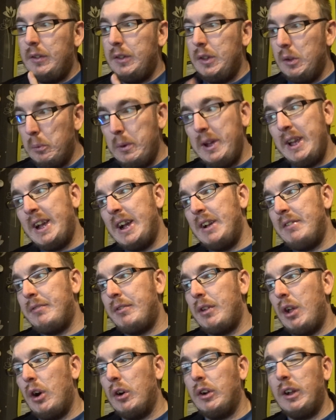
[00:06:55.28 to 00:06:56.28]
the weekend
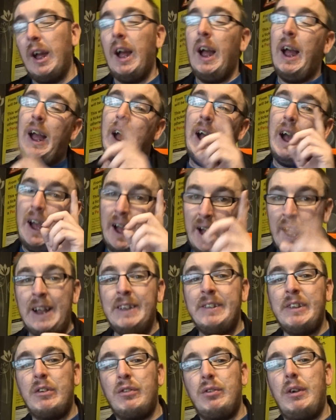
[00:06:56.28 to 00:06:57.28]
vlog,
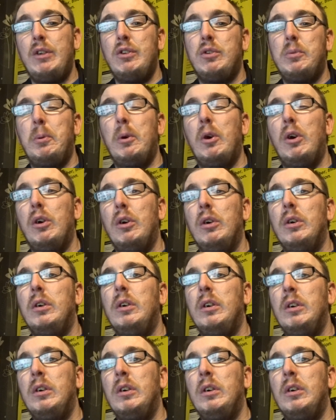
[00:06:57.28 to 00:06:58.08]
and the transport,